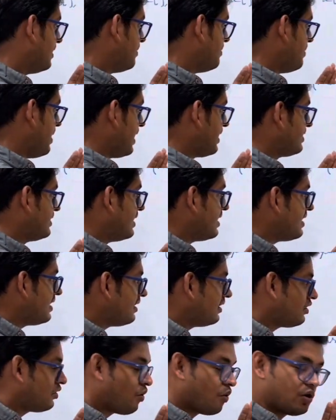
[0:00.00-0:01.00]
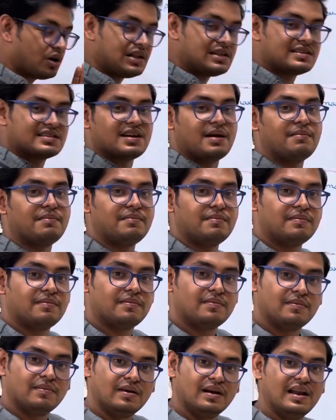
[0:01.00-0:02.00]
make the total sum
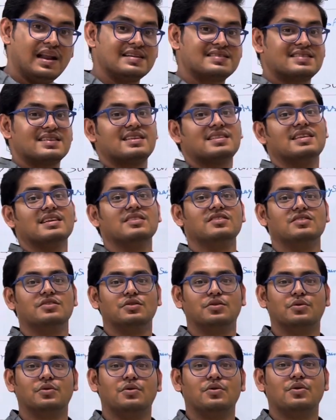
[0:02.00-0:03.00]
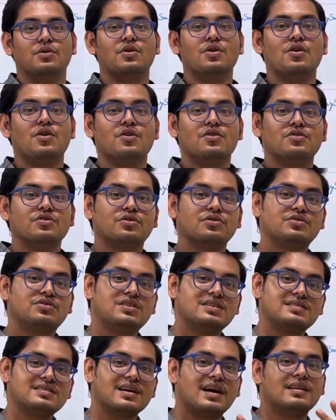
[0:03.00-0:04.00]
lesser than 0. So
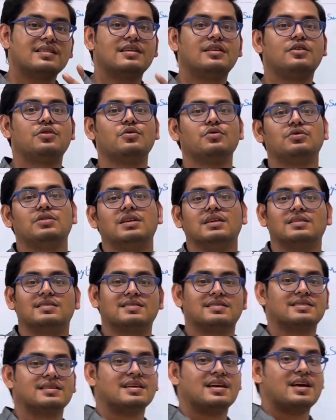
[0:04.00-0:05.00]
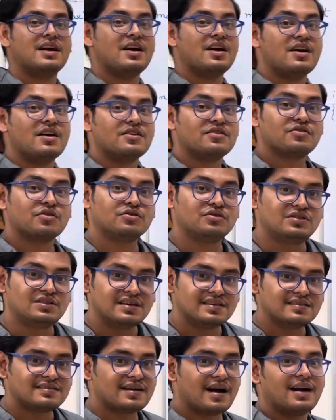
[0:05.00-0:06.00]
these are the two things. So
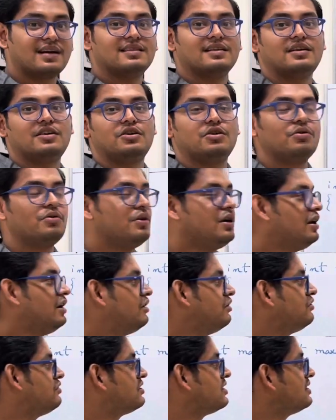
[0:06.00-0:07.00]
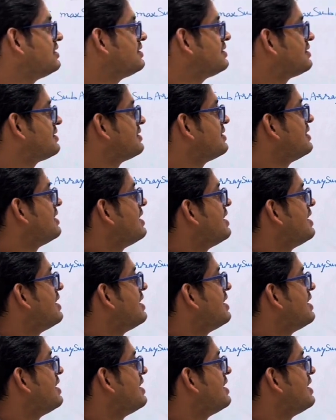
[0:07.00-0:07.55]
these are the two intuitions